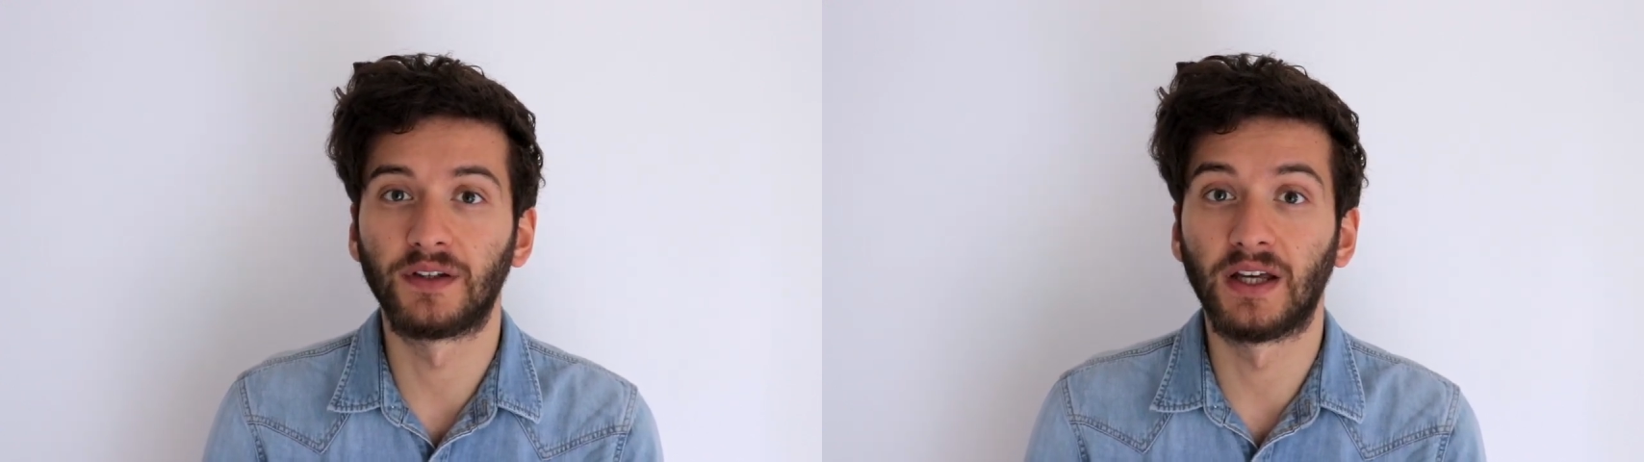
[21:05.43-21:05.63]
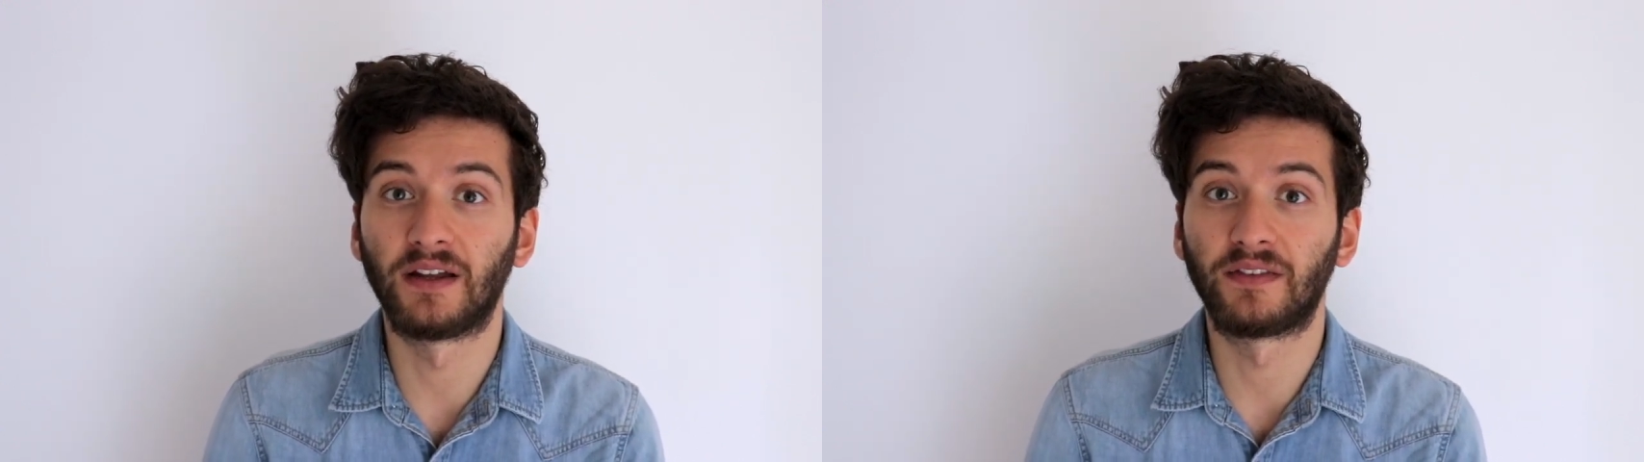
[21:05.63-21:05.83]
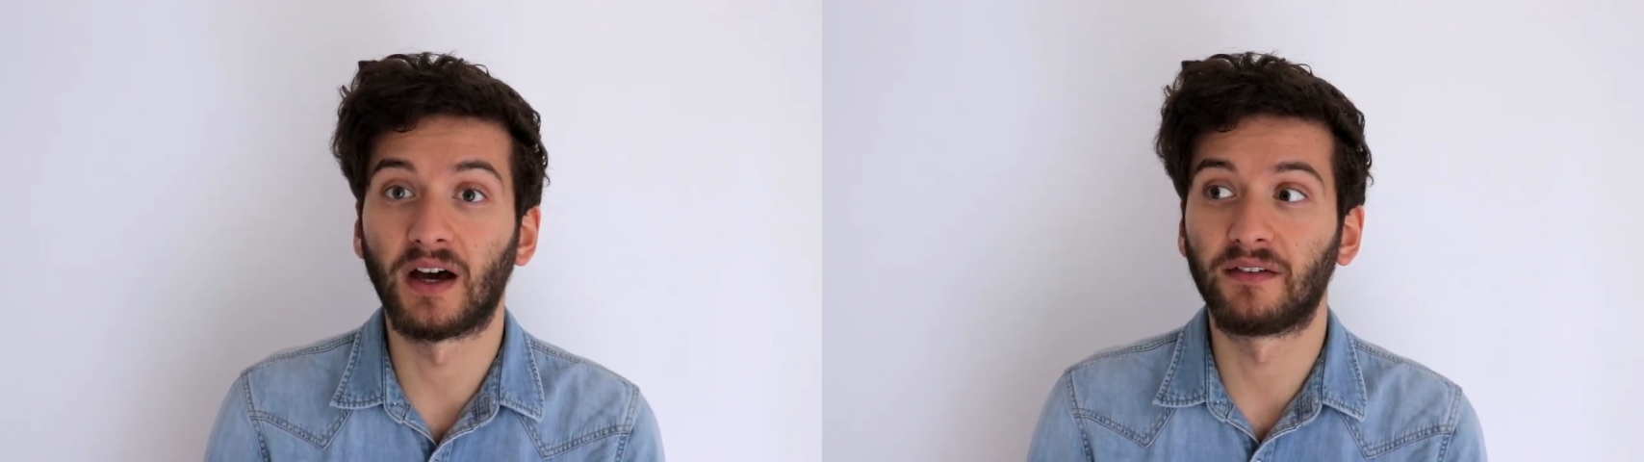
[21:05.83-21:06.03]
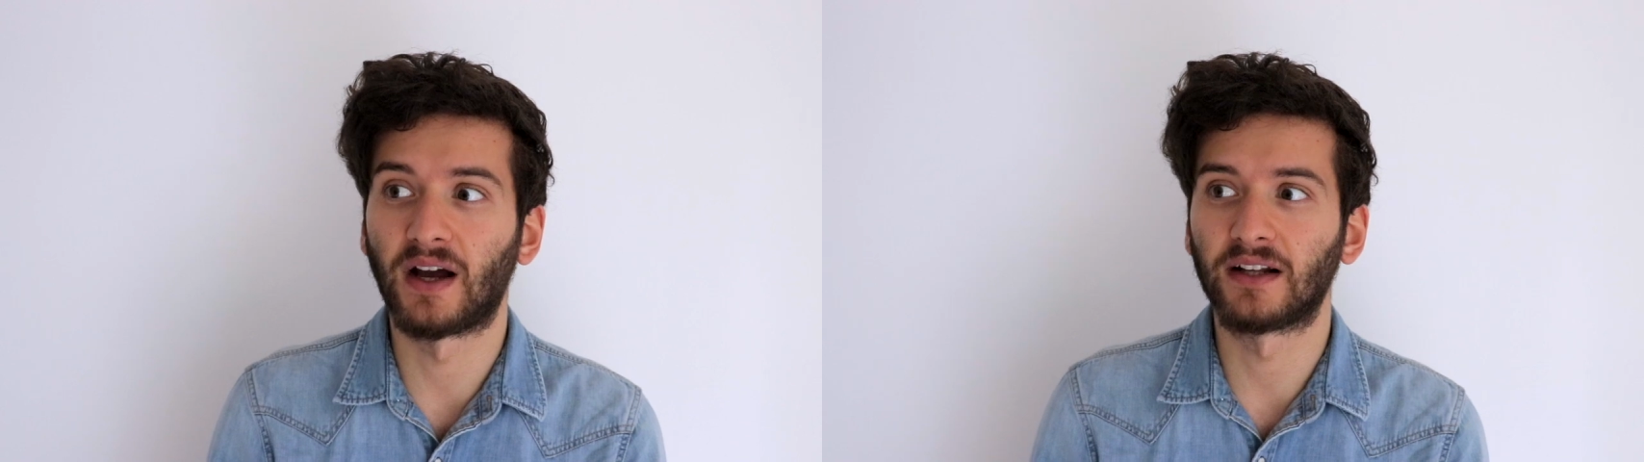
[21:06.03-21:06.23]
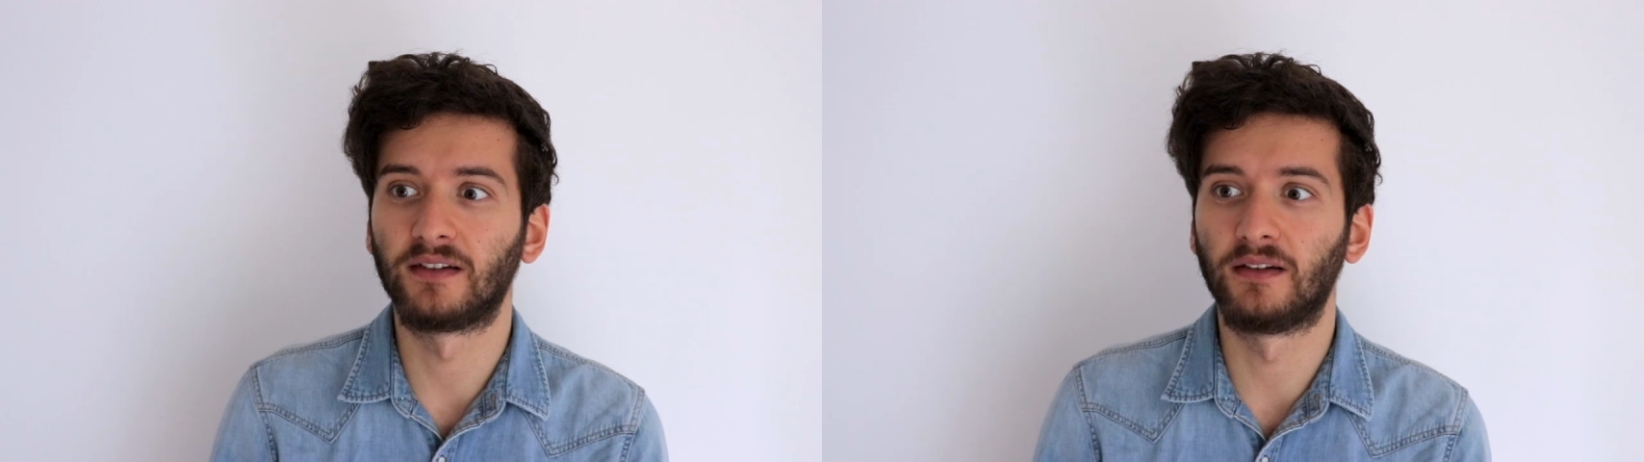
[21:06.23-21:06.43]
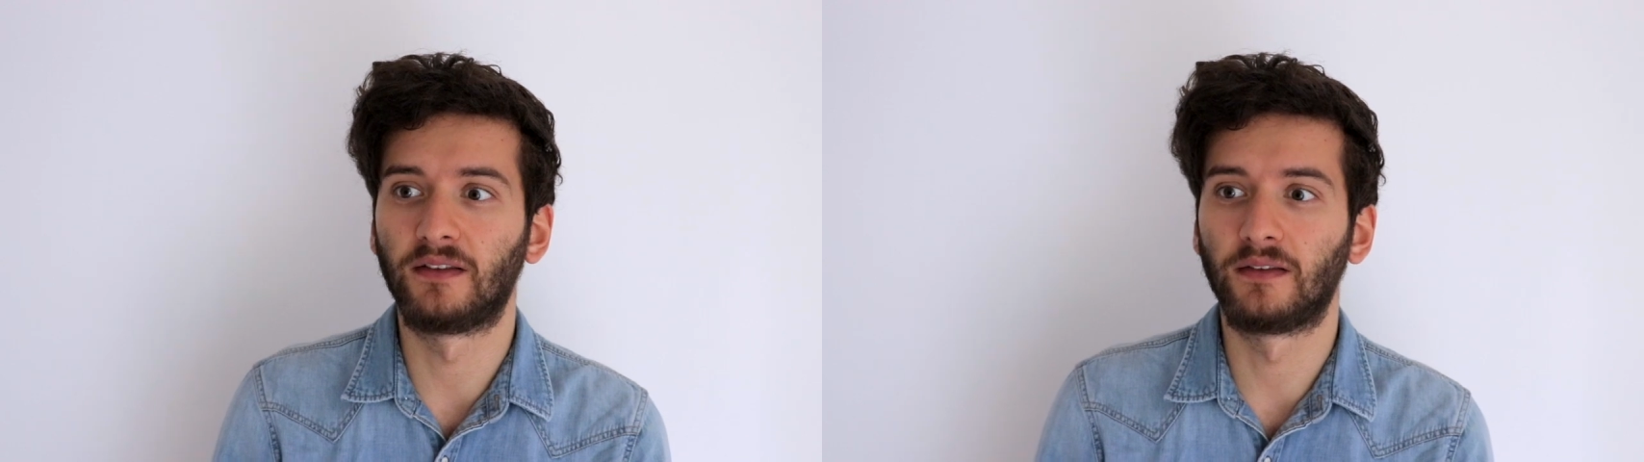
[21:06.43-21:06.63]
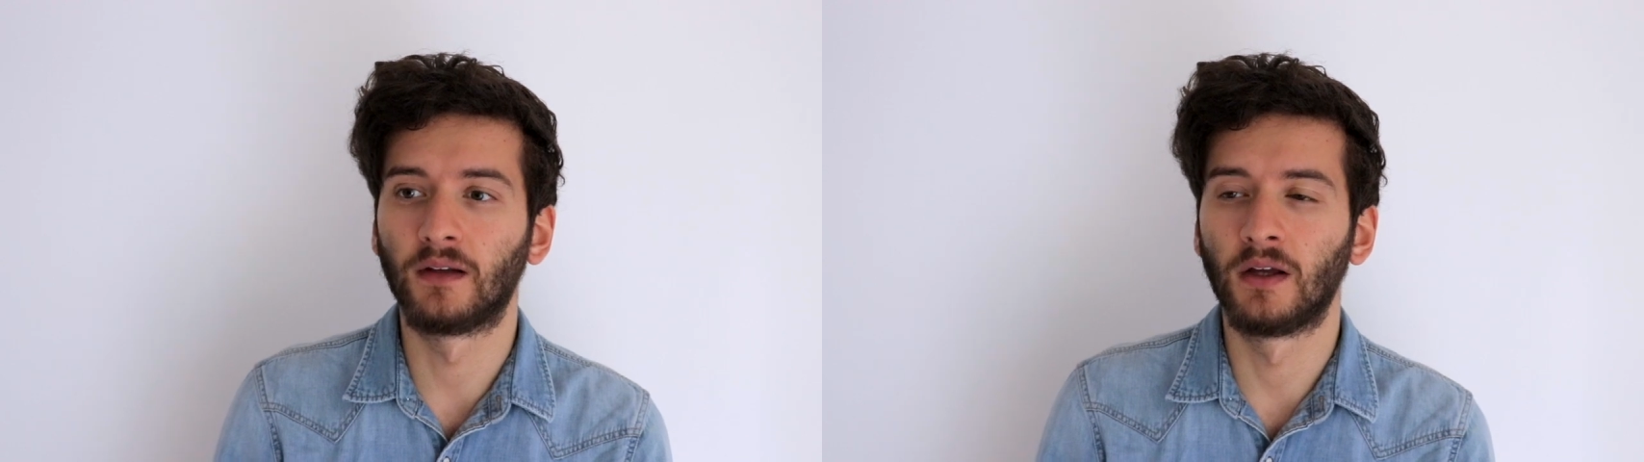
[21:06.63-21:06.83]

yeah, that I've acted,